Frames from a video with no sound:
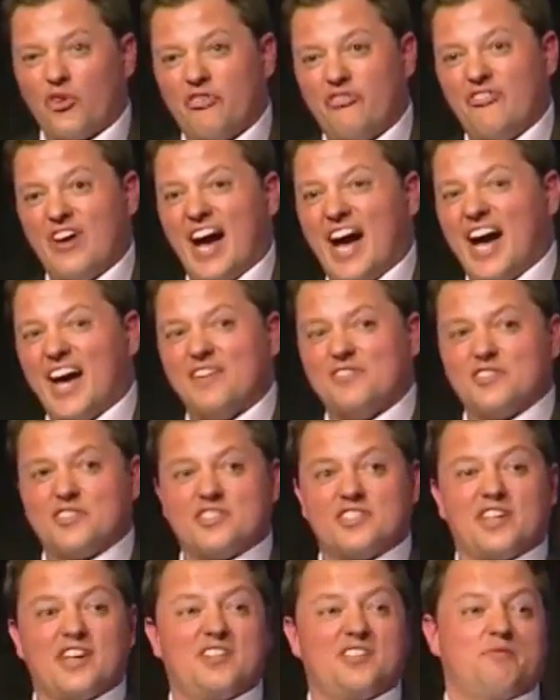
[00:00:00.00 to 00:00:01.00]
five,
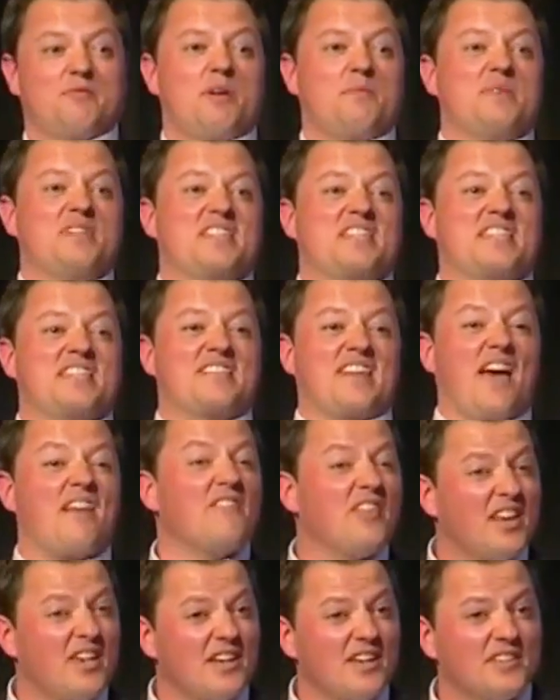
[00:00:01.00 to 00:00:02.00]
six, maybe
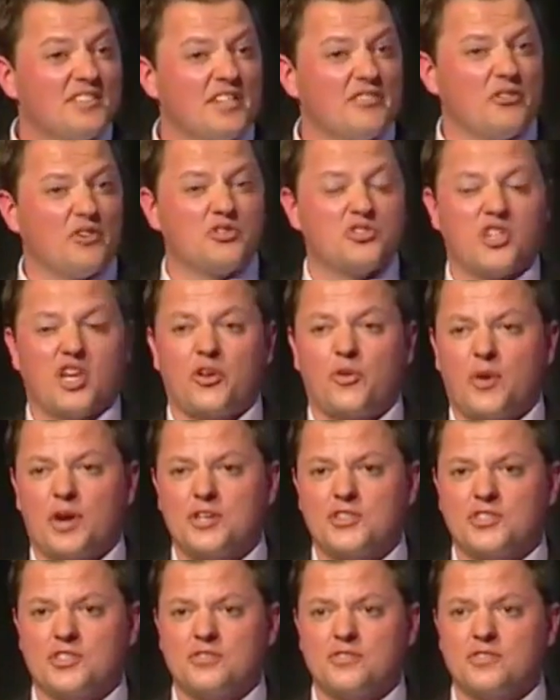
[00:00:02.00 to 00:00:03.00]
seven different
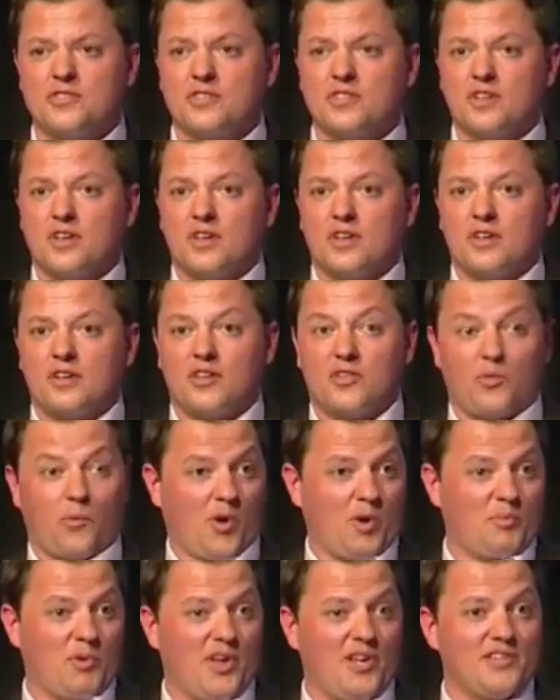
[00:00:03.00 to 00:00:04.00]
generations in the
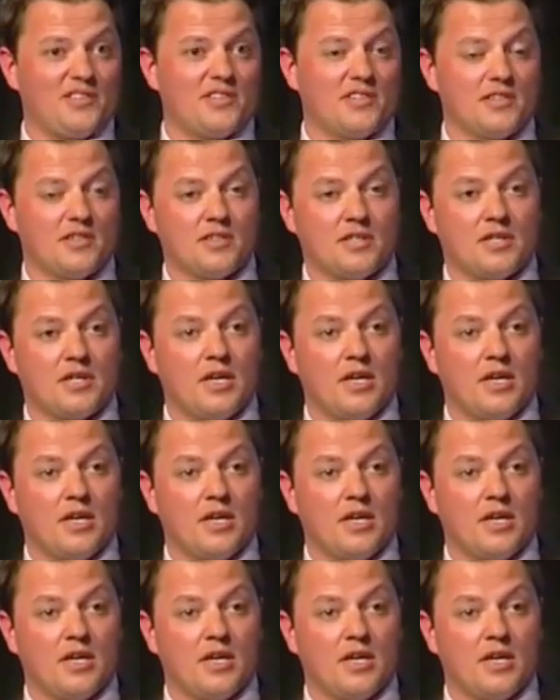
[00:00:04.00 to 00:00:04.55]
workplace.